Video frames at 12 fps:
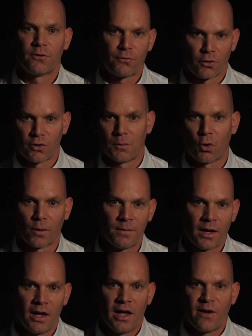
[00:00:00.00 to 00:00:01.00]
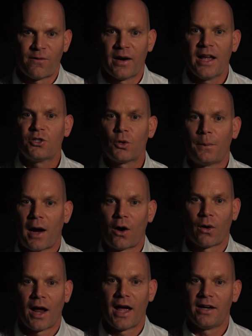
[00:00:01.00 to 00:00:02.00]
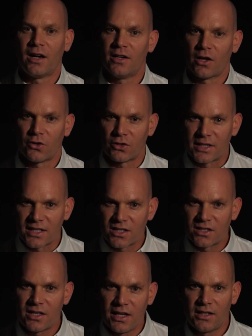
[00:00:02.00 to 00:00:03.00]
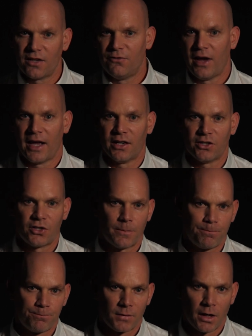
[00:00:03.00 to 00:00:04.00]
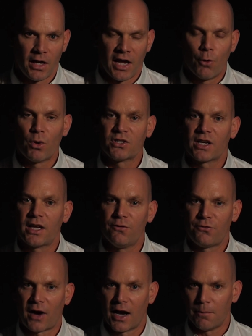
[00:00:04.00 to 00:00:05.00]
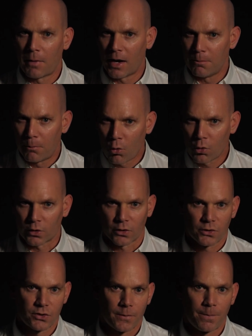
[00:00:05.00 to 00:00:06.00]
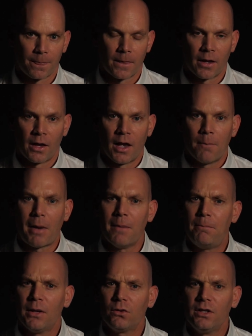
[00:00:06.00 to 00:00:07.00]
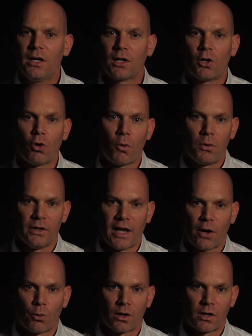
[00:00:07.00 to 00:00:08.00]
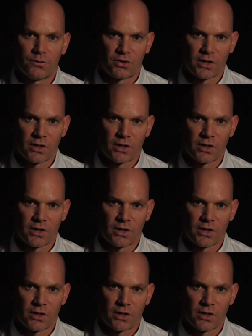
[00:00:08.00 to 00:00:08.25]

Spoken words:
Furthermore, financial power had another distinct advantage. It wasn't confined by borders. By building a global network of